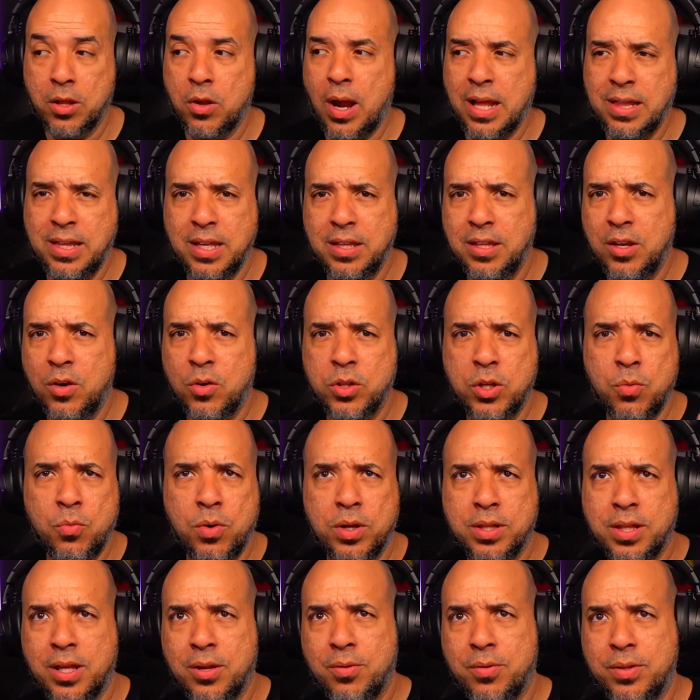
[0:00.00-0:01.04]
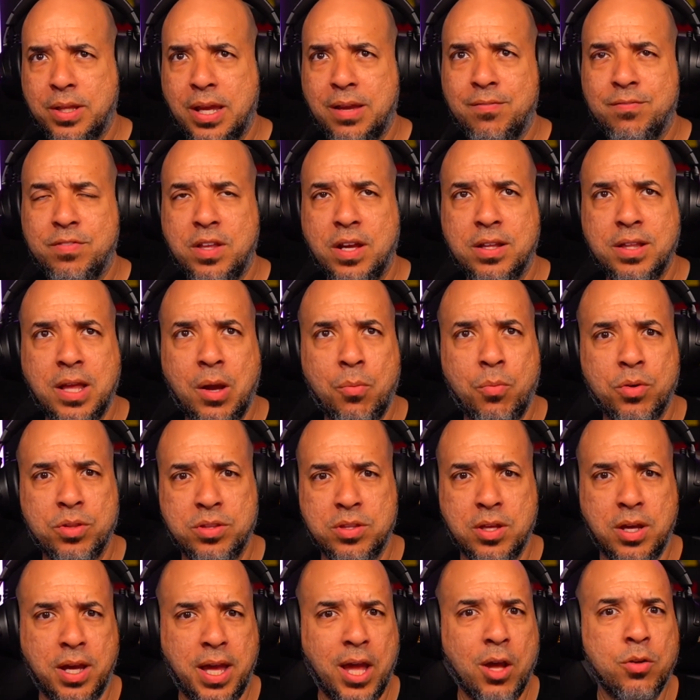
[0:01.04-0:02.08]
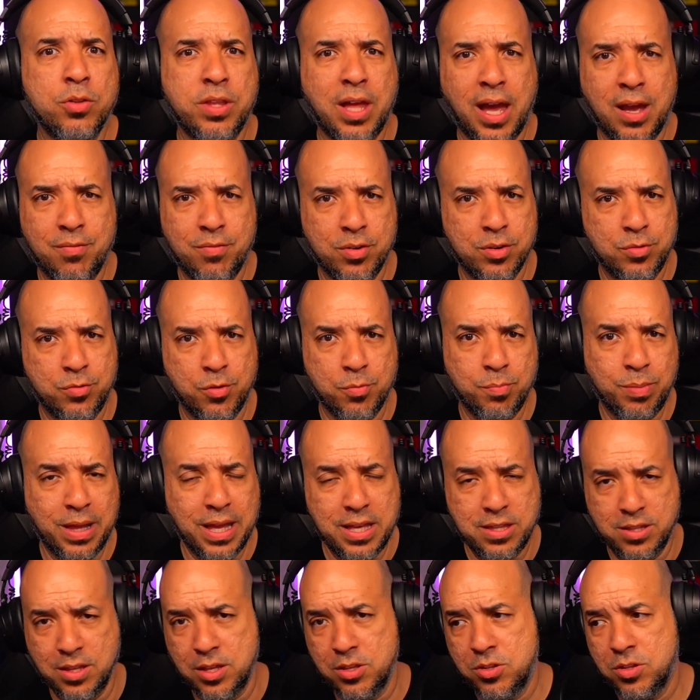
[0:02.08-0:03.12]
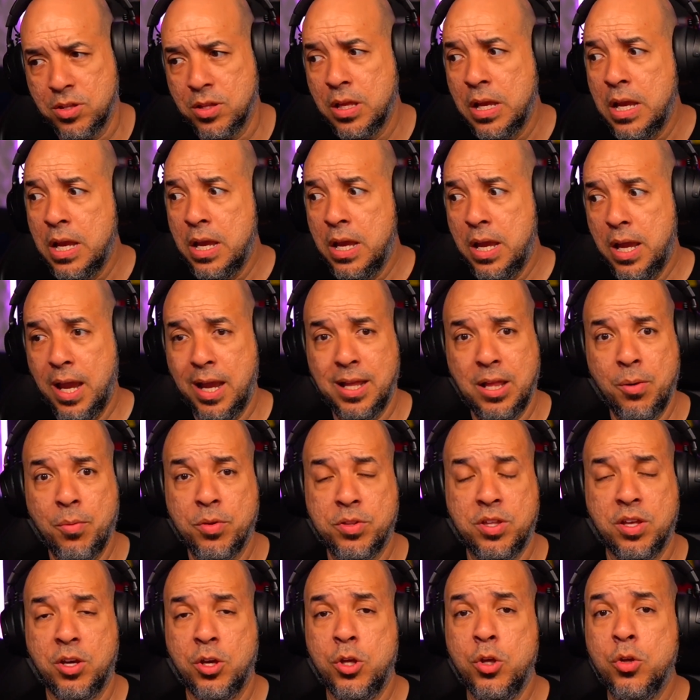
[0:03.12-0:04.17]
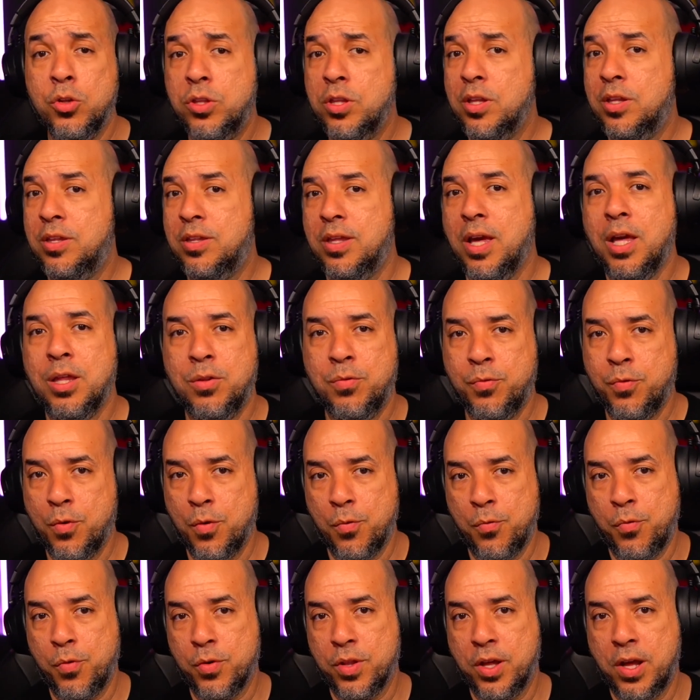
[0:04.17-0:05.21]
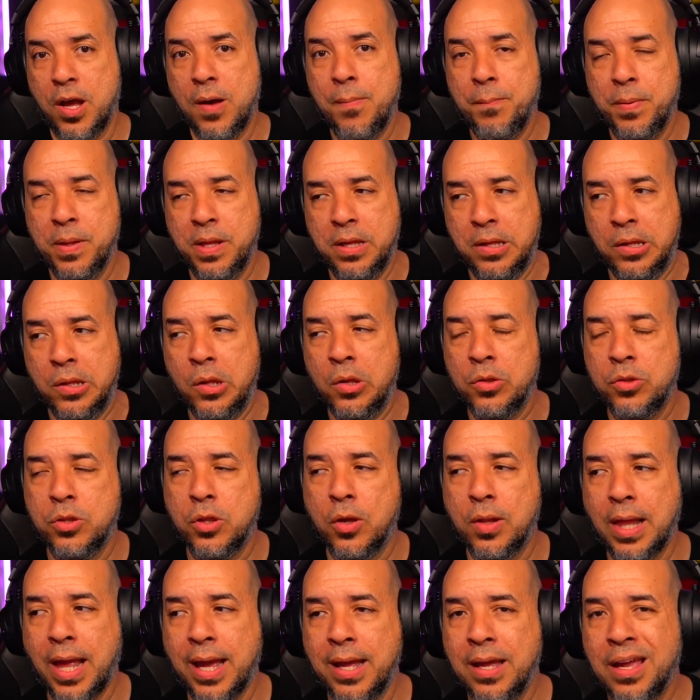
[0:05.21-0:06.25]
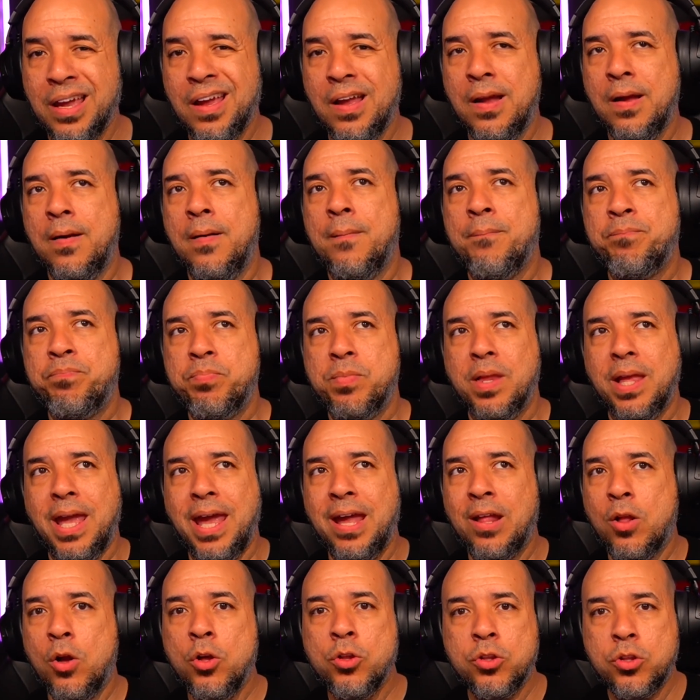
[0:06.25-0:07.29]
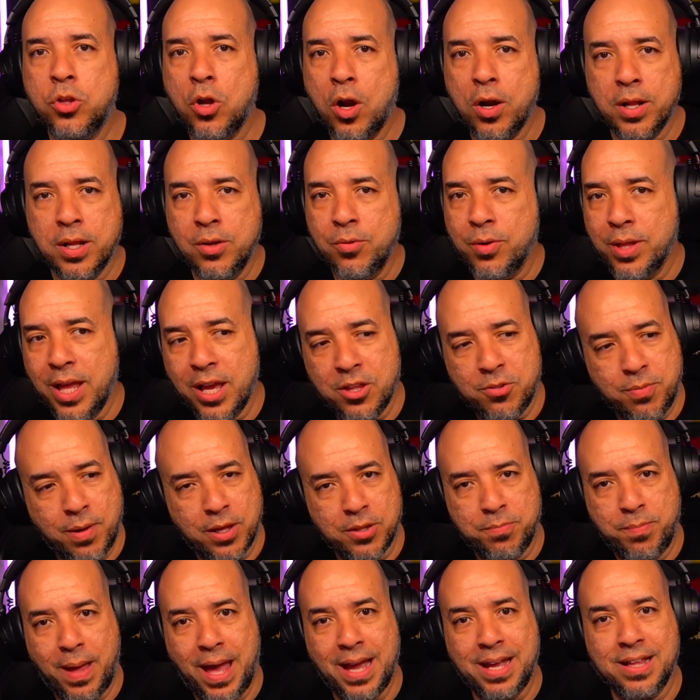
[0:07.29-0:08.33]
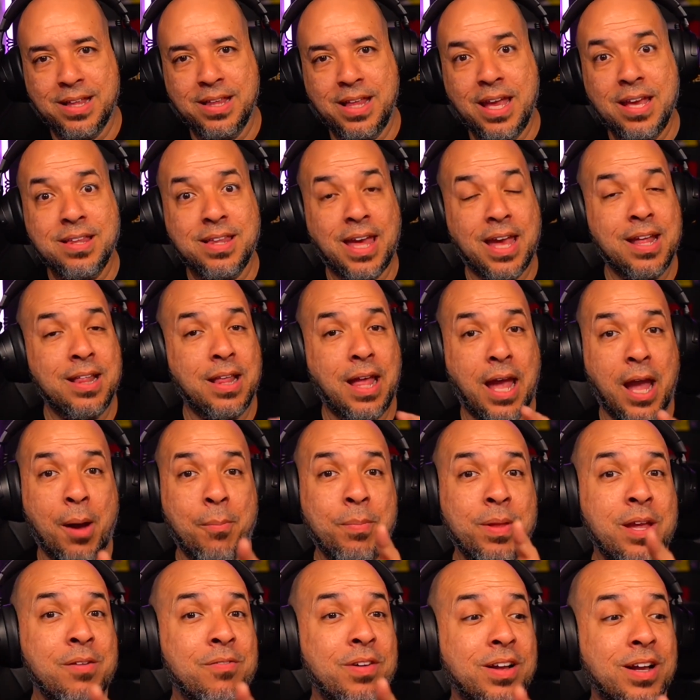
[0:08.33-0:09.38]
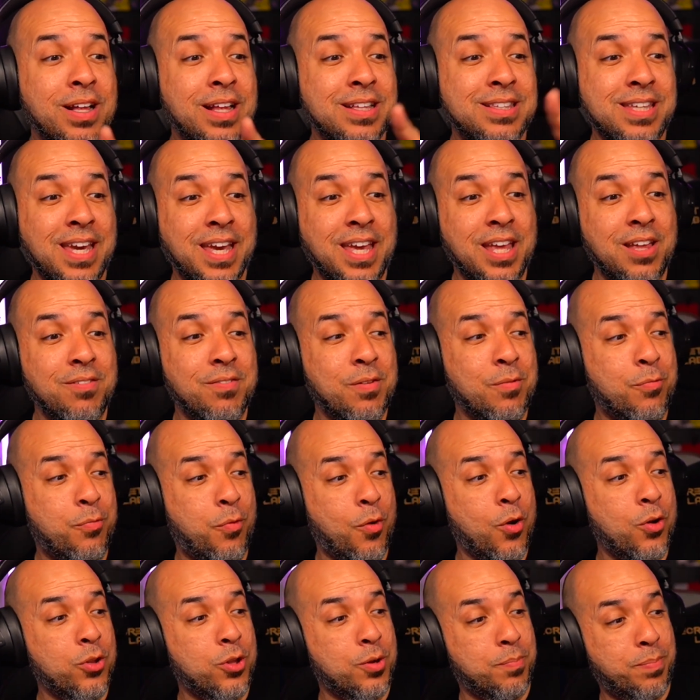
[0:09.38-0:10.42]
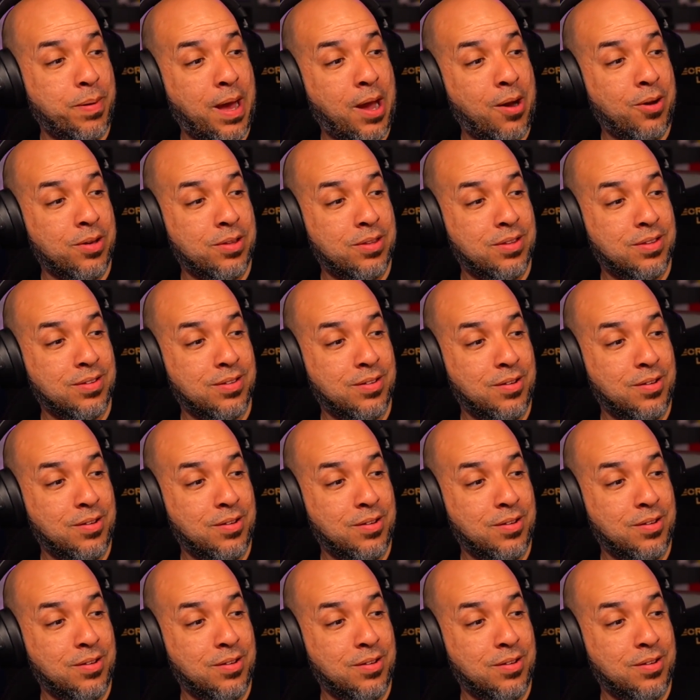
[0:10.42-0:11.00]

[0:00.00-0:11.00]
I think the only one that they've done that was Helldivers from PlayStation. And it was a huge success for the company, you know? So, like, it all started with Xbox back in the days. And I'm even going to take it even further, Paris.